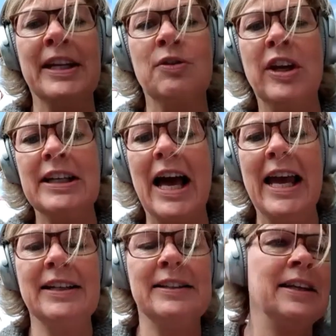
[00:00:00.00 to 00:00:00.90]
at a red
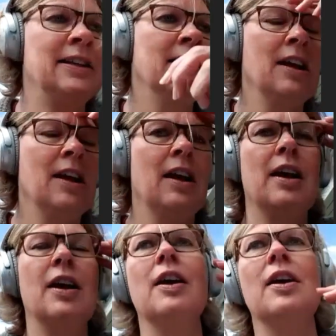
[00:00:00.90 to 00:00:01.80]
light, and then
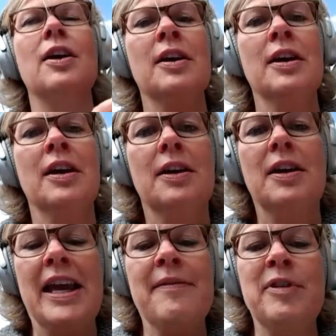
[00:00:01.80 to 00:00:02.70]

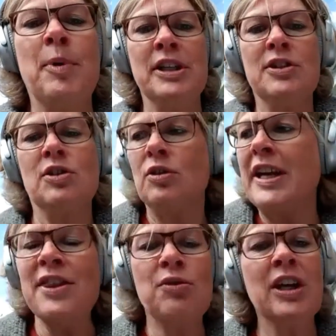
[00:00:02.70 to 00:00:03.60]
everybody's
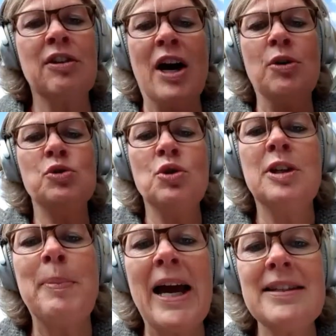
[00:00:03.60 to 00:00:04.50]
gathering around you on the
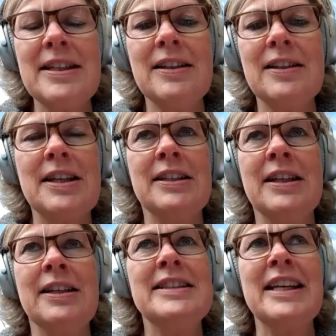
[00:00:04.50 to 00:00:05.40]
bicycles, and then
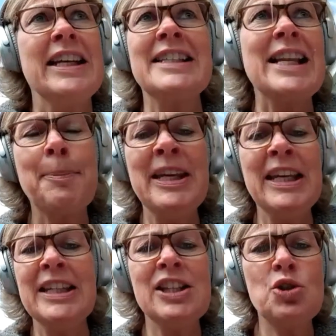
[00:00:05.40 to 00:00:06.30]
he said it's like being in
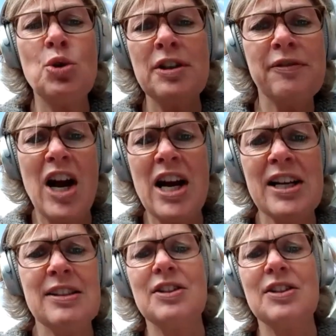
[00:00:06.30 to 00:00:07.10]
the Tour de France,